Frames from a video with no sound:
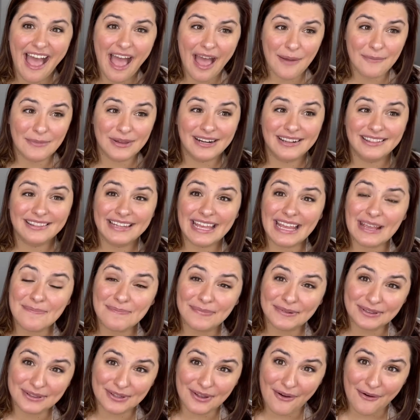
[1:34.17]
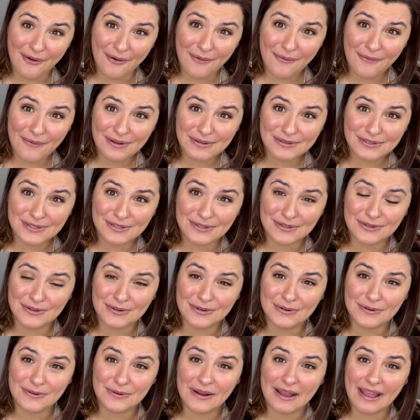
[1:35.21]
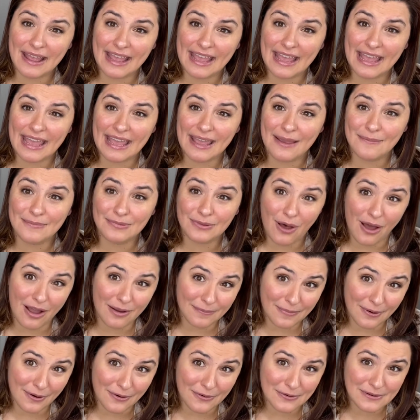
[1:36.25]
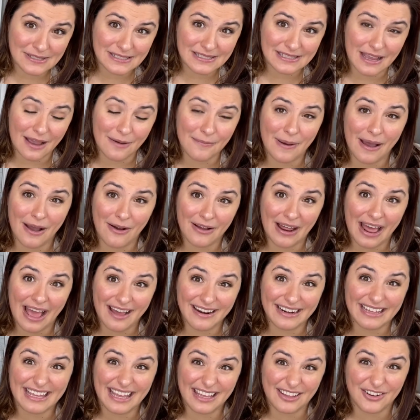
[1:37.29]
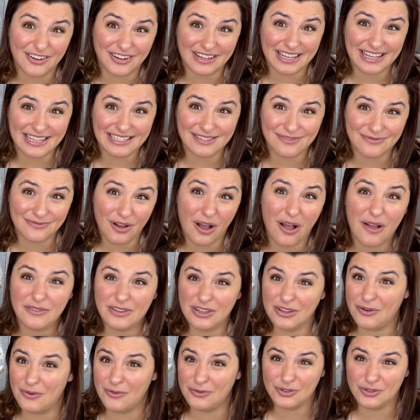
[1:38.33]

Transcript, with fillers: I'm going to link below to a blog post about how to get your kids involved, you know,